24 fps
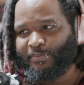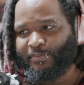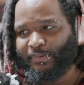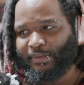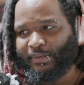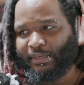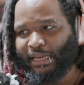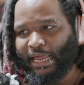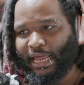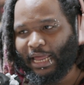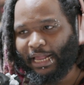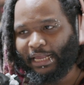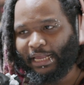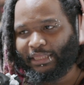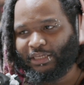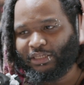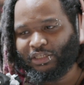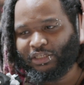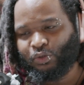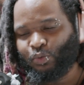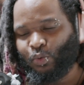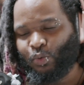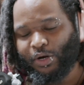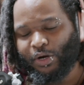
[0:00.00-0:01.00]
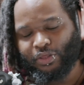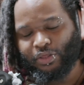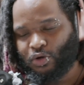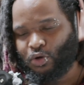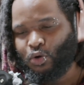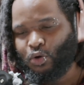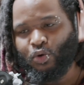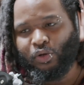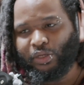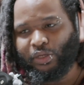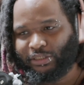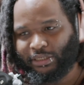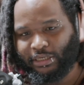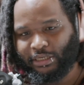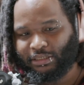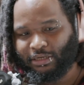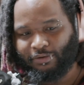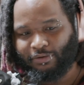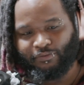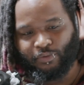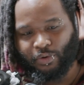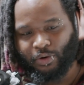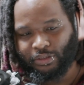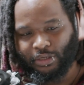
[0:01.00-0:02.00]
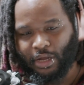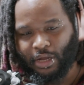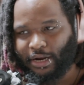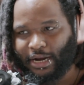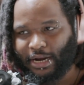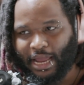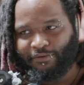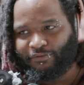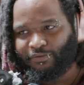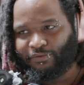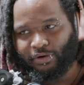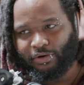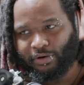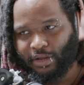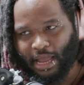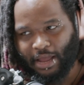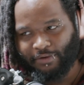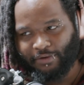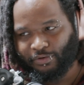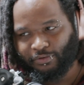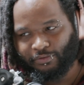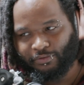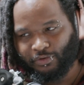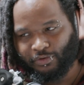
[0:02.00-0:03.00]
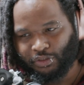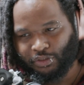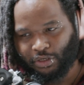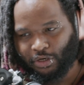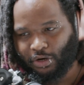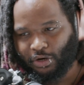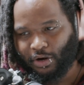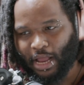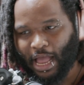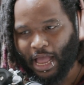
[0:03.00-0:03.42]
like, this is one of the coolest things I've worked on ever, for sure.